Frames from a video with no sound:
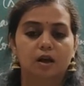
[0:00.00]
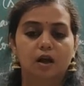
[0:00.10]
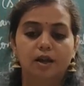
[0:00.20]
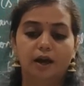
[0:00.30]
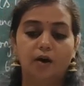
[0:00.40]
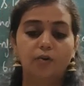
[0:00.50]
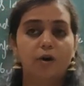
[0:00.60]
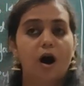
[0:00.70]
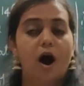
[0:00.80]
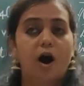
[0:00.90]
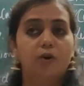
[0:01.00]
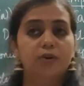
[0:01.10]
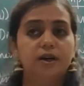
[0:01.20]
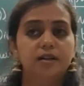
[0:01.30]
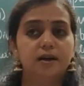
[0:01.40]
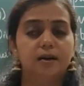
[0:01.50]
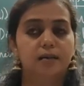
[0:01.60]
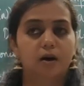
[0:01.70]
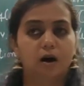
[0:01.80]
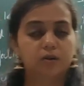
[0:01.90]
Now, how did
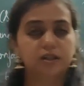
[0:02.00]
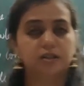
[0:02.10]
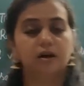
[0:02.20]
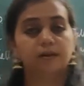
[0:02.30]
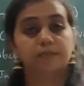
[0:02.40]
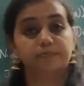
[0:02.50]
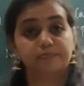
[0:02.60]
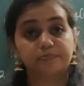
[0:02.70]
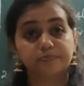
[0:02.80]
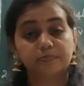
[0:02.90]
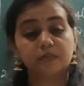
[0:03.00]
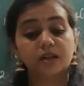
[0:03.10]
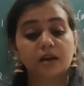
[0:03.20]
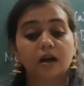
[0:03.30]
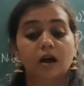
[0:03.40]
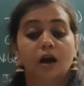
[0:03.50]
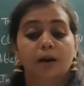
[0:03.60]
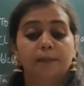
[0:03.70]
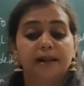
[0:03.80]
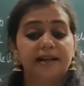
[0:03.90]
the
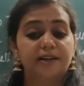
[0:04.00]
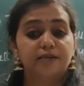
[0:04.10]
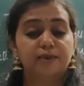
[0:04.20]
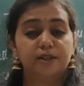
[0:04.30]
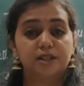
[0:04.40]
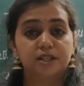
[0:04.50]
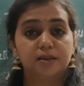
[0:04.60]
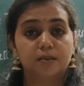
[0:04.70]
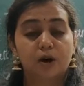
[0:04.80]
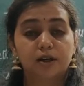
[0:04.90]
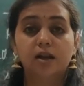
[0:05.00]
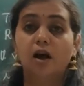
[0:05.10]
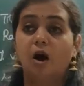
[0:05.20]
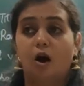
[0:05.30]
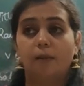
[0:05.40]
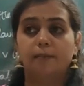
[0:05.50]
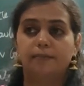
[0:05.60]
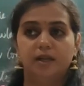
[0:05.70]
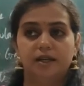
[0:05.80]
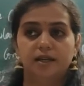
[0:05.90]
plaintiff purchase the bottle?
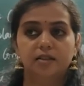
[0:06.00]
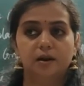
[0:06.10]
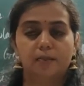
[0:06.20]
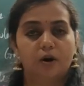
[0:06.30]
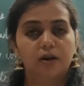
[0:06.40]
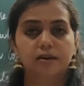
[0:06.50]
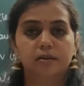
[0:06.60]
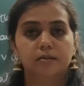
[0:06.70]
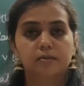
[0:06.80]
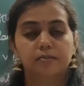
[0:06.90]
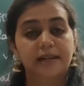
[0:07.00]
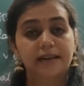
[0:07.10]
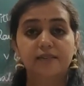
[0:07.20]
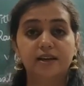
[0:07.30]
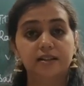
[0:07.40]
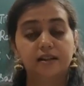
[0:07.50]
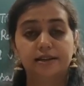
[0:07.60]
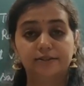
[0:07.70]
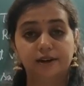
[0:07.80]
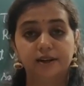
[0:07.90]
It is upon believing the
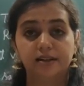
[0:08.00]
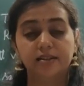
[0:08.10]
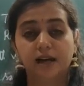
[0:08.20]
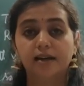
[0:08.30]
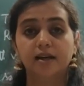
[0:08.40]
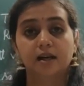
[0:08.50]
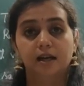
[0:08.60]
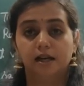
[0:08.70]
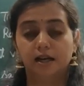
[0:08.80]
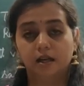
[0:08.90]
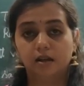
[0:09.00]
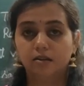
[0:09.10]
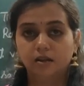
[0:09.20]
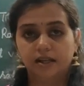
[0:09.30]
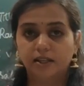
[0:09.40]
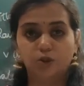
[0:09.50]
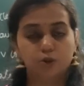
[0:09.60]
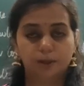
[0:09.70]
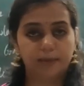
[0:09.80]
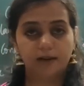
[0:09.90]
defendant that it is
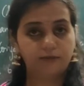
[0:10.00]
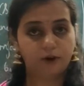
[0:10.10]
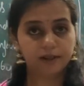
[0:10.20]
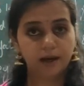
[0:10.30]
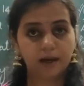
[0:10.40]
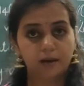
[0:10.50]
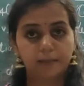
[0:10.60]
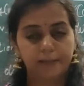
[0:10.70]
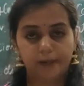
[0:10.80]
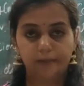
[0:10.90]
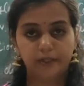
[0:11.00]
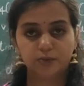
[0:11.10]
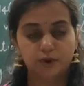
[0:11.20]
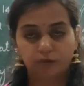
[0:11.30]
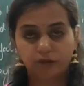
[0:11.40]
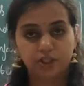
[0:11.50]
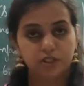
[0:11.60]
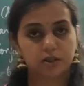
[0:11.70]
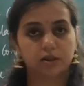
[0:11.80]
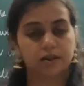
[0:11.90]
suitable for the purpose for which
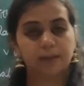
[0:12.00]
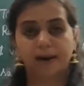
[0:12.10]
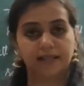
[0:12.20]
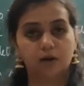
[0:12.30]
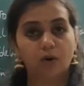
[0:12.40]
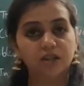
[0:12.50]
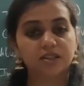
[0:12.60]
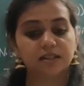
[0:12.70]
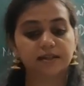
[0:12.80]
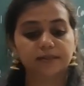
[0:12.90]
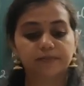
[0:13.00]
the buyer wants it.